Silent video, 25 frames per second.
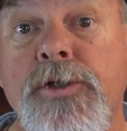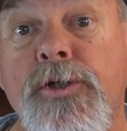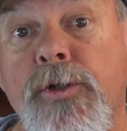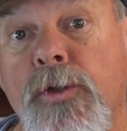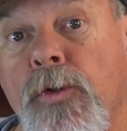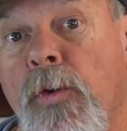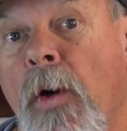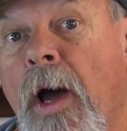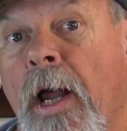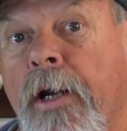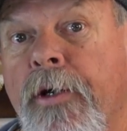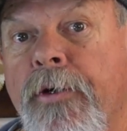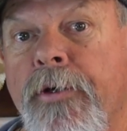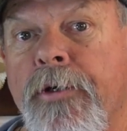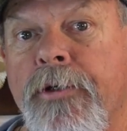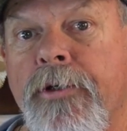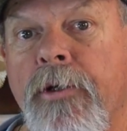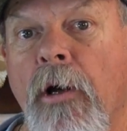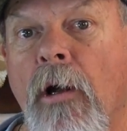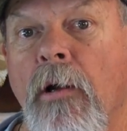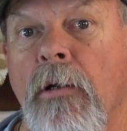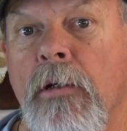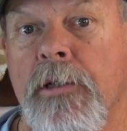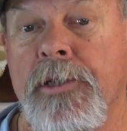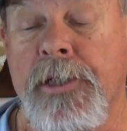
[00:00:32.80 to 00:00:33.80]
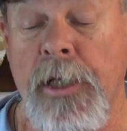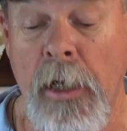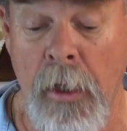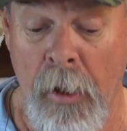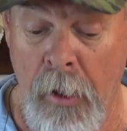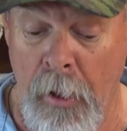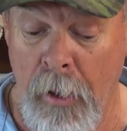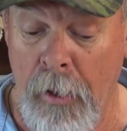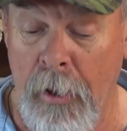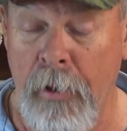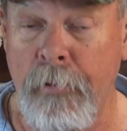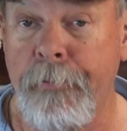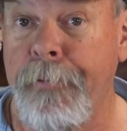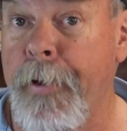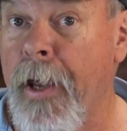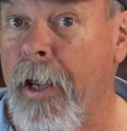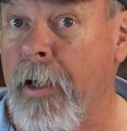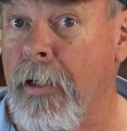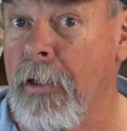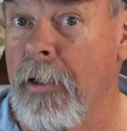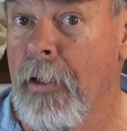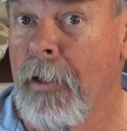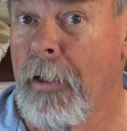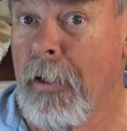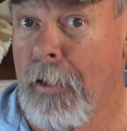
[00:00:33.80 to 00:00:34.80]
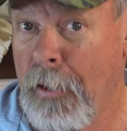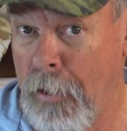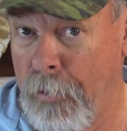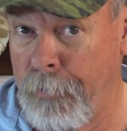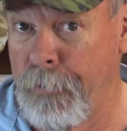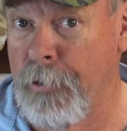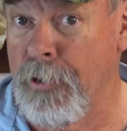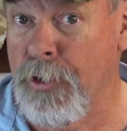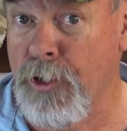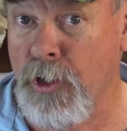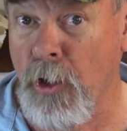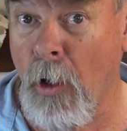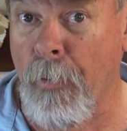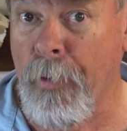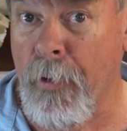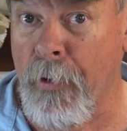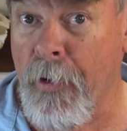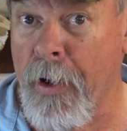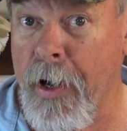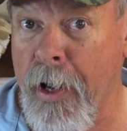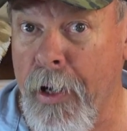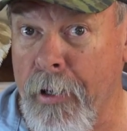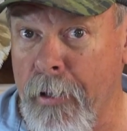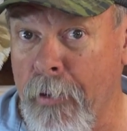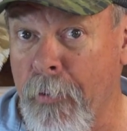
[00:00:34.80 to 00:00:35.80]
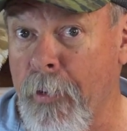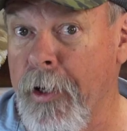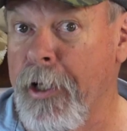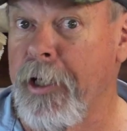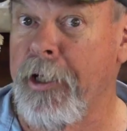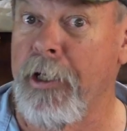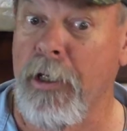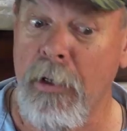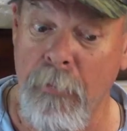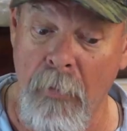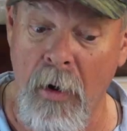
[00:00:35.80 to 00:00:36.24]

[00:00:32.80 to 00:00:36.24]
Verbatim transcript: two hundred dollars. In fact, if you shop around, I reckon you